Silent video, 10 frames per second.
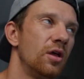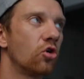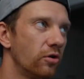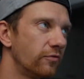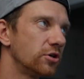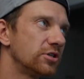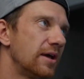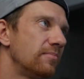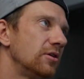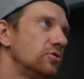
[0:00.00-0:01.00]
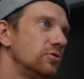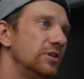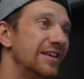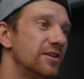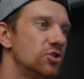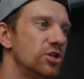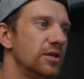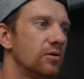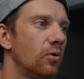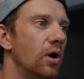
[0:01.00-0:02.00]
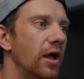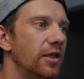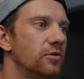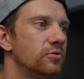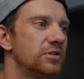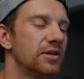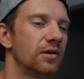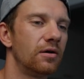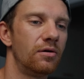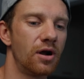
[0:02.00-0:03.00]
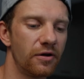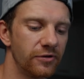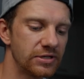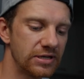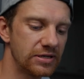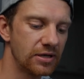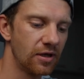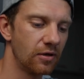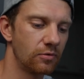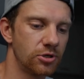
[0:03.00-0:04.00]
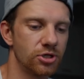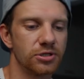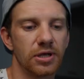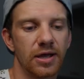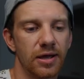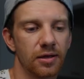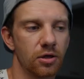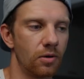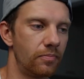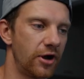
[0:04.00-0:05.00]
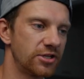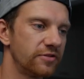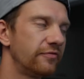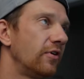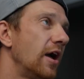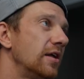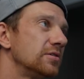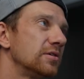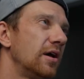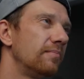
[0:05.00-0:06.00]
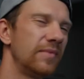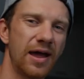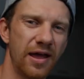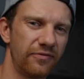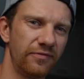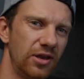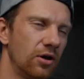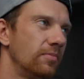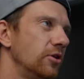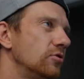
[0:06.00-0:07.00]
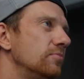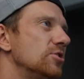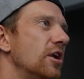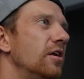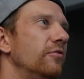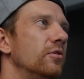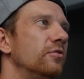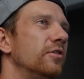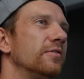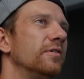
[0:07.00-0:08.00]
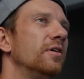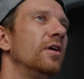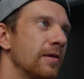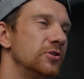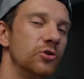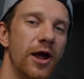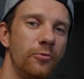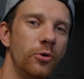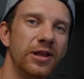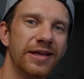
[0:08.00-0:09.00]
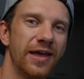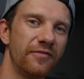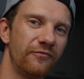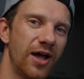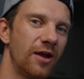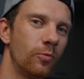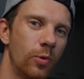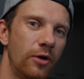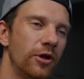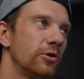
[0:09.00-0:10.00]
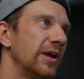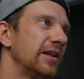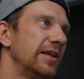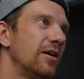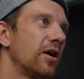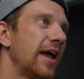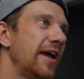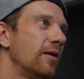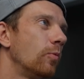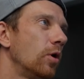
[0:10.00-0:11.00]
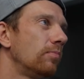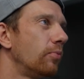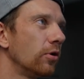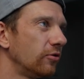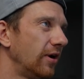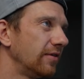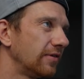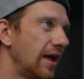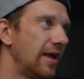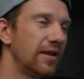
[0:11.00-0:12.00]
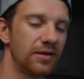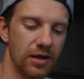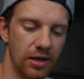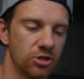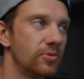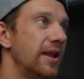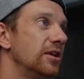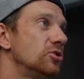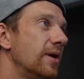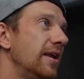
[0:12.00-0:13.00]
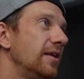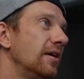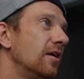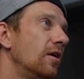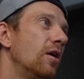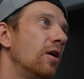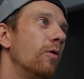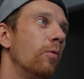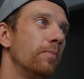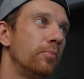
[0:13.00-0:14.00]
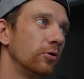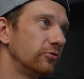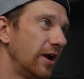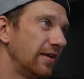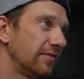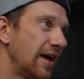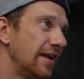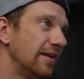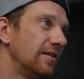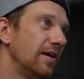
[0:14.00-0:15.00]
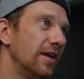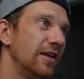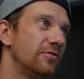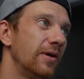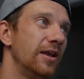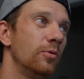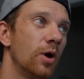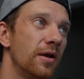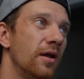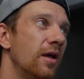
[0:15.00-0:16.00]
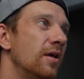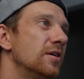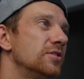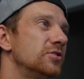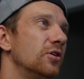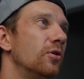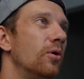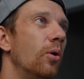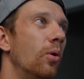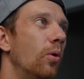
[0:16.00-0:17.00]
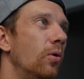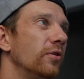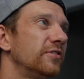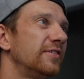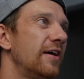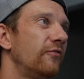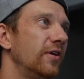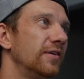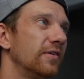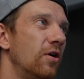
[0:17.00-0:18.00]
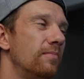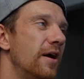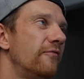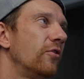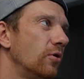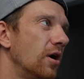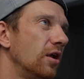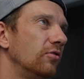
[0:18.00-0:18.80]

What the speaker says: convert them to DNG, or I'm using RAWZ, which is a compression files. I have a video on my YouTube channel if you're interested. So I really can find very quickly, okay, what portraits I did in 2020, what portraits I did in 21. So all the stuff is on my photo hard